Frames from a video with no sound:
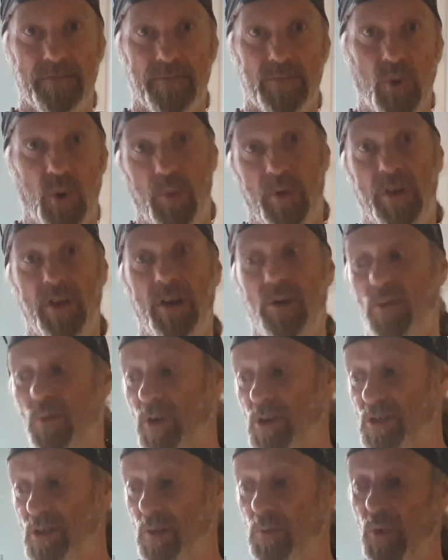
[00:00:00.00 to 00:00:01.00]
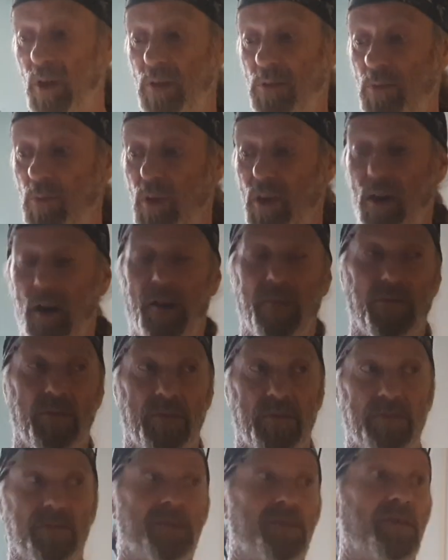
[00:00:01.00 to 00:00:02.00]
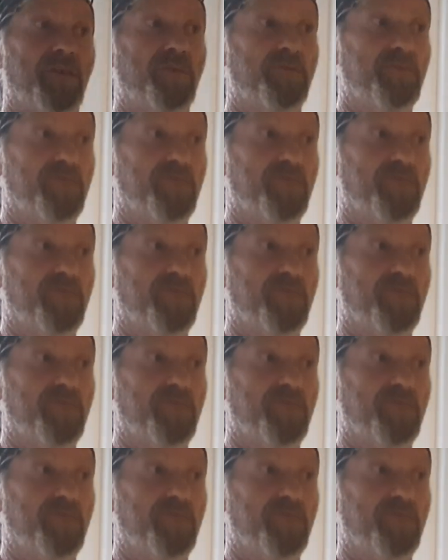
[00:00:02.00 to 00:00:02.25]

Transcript: Well, we do. yeah. We, we uh, like,